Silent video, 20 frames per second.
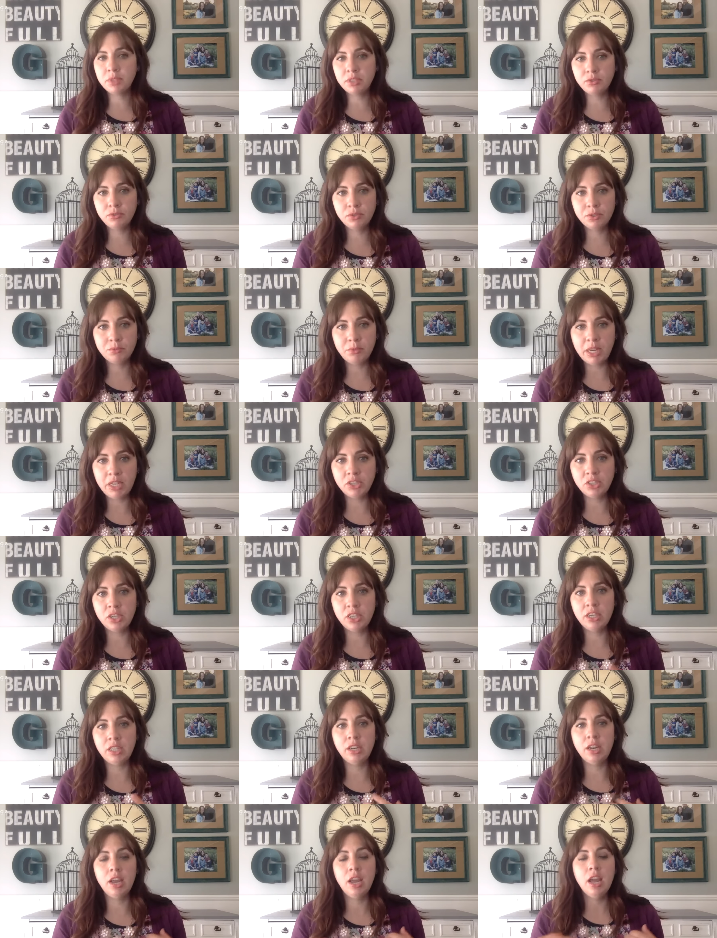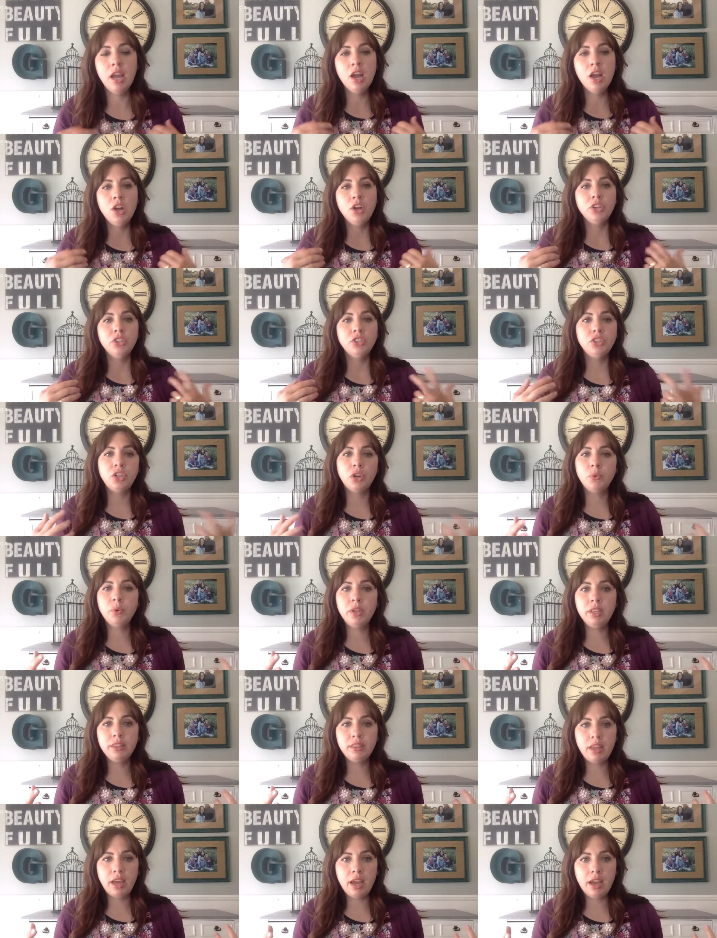information,
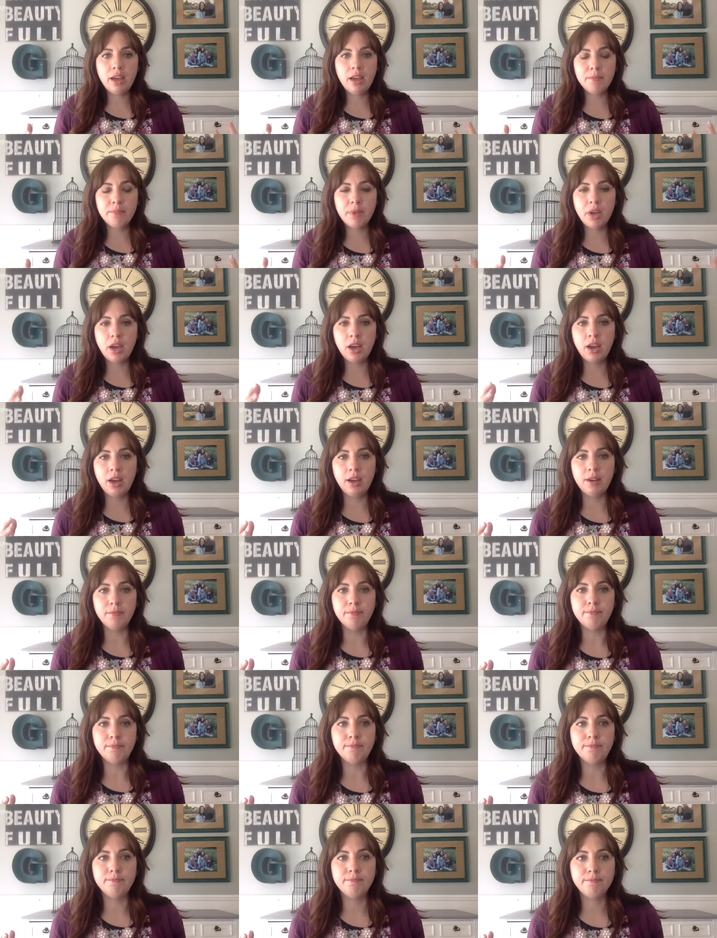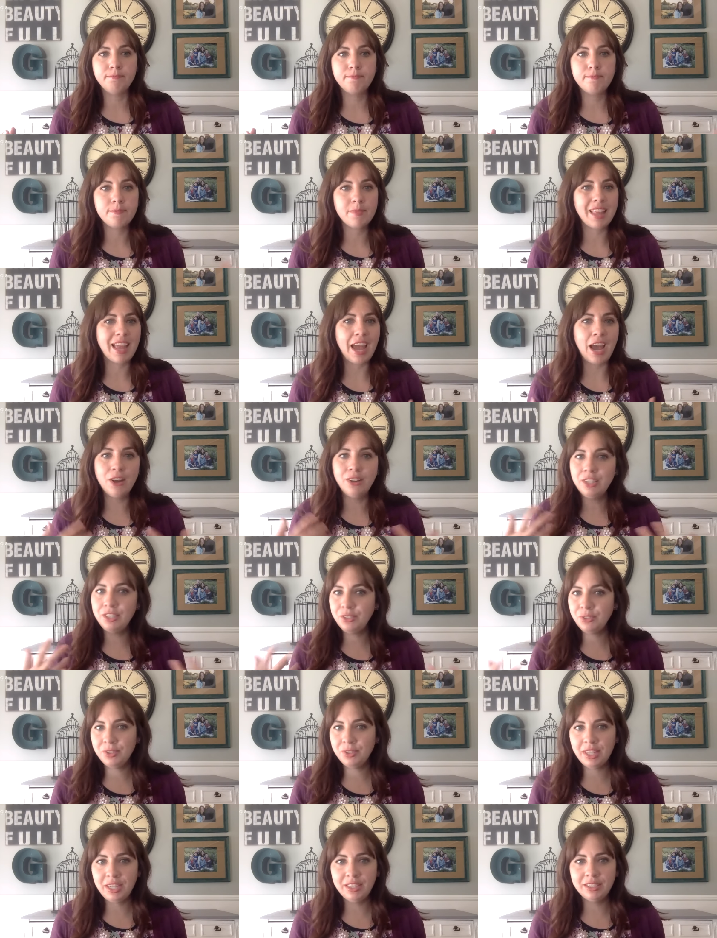showing them how to
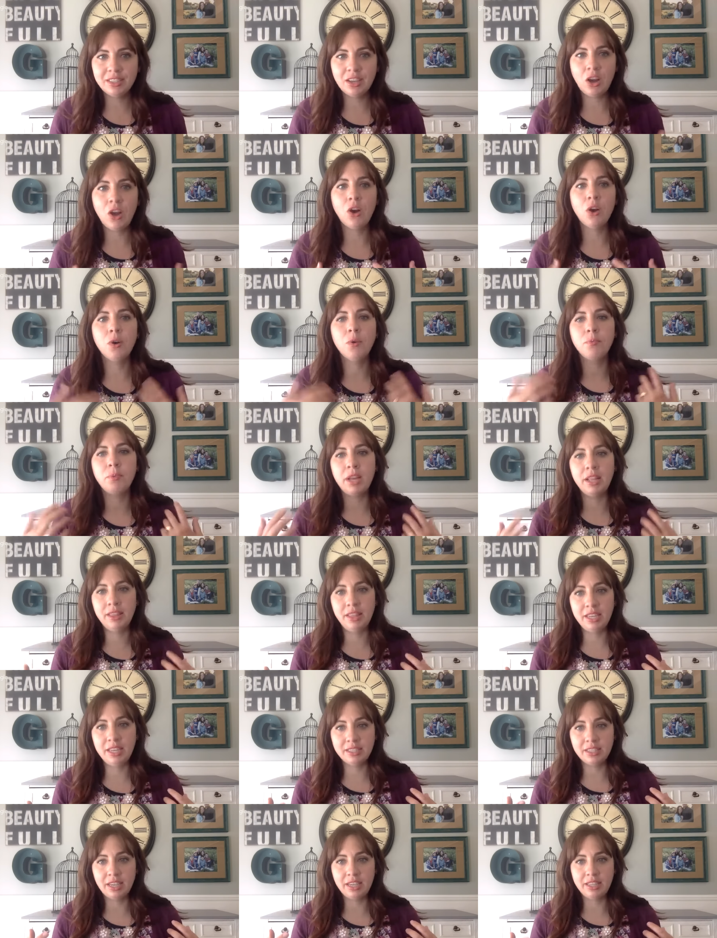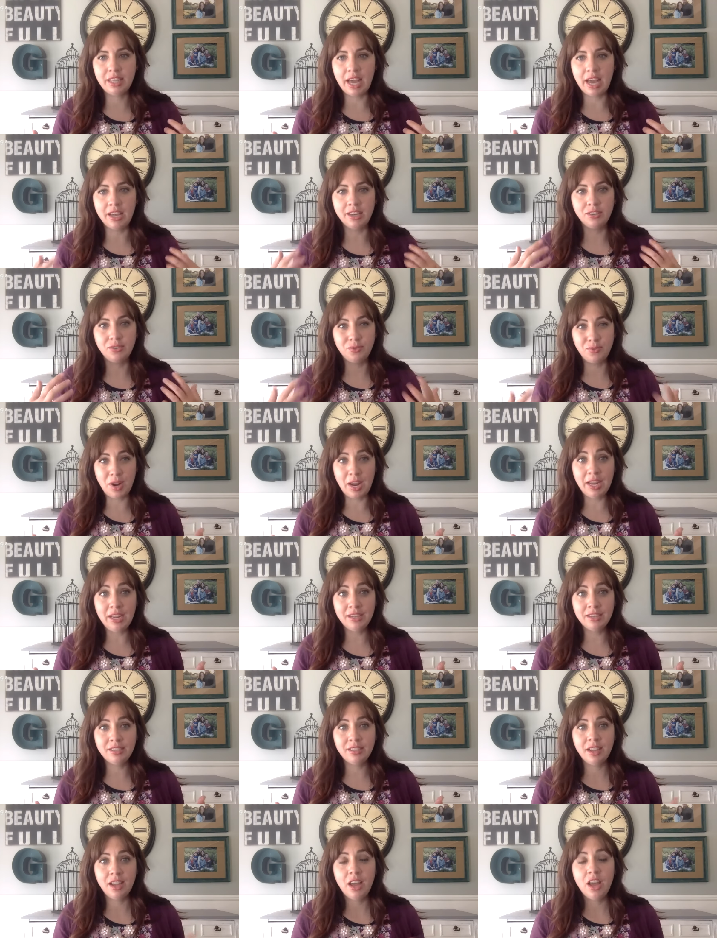do things at home and things like that,
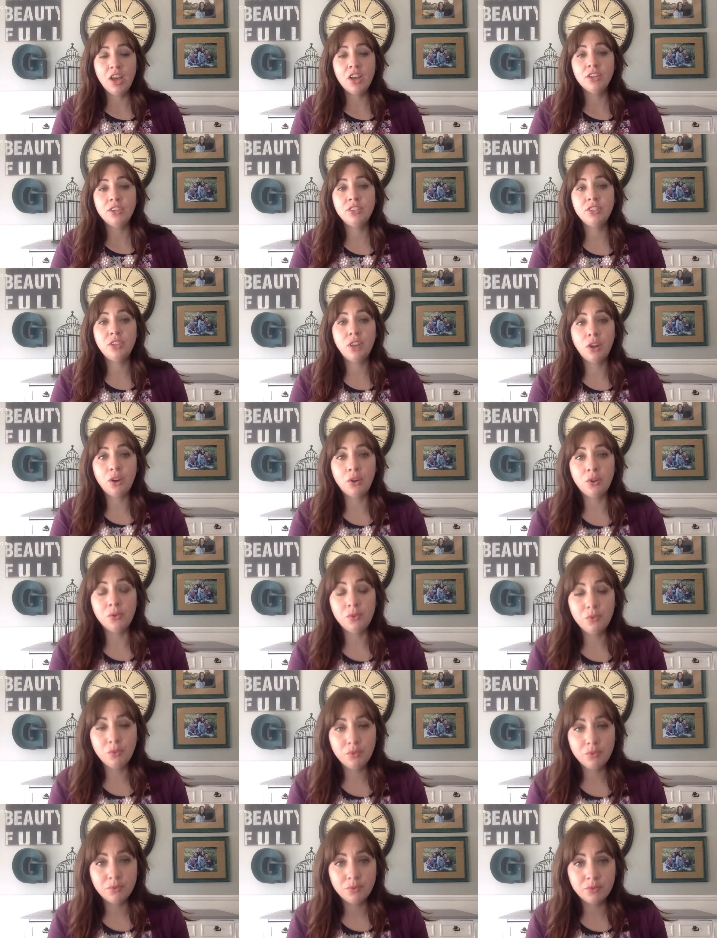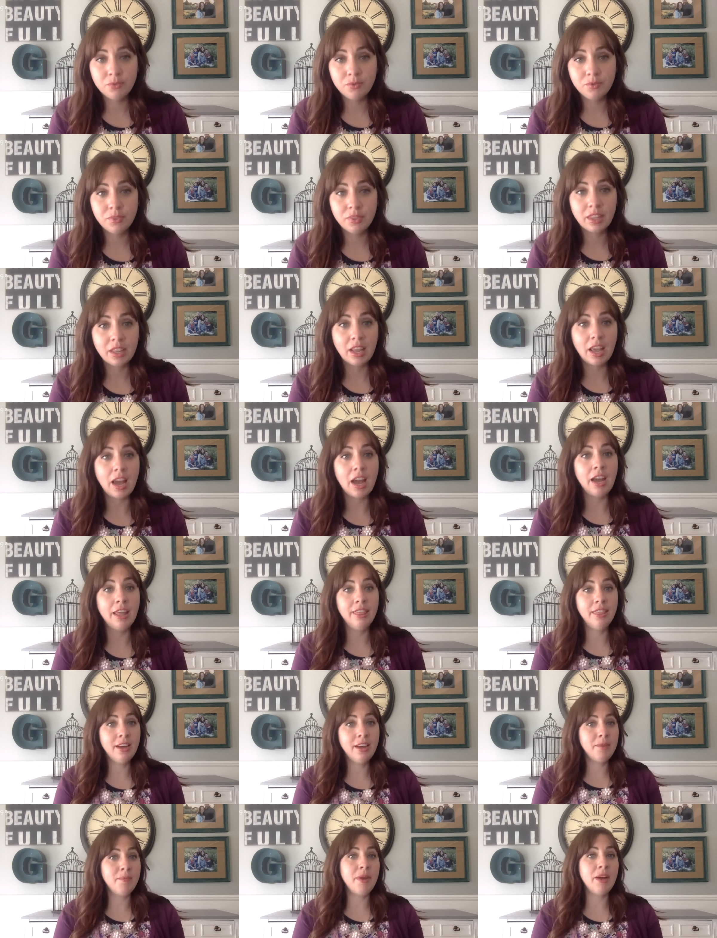right? So I
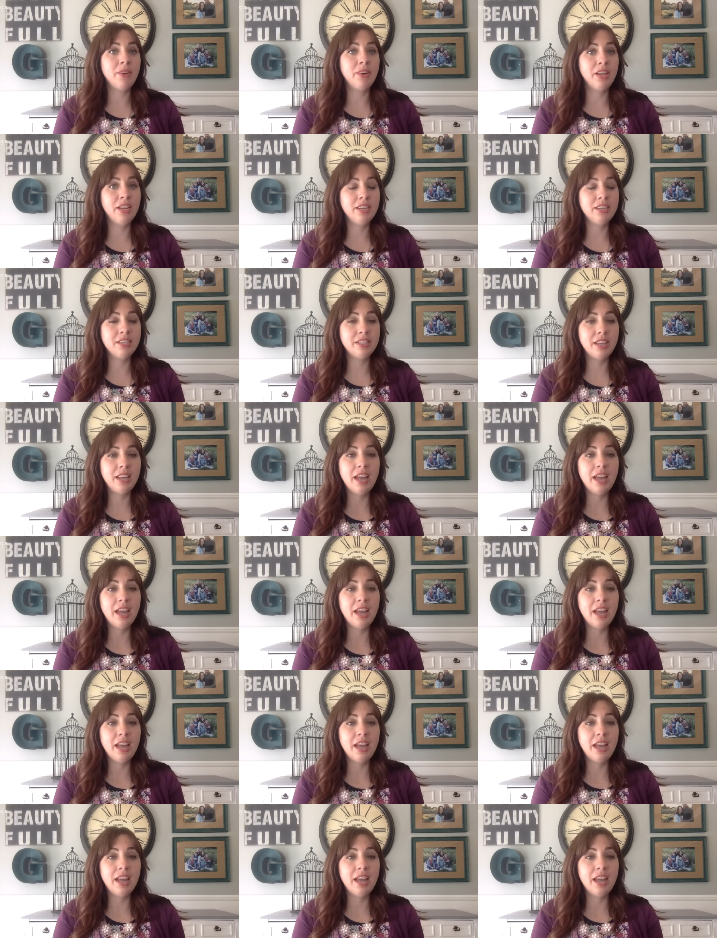thought about it,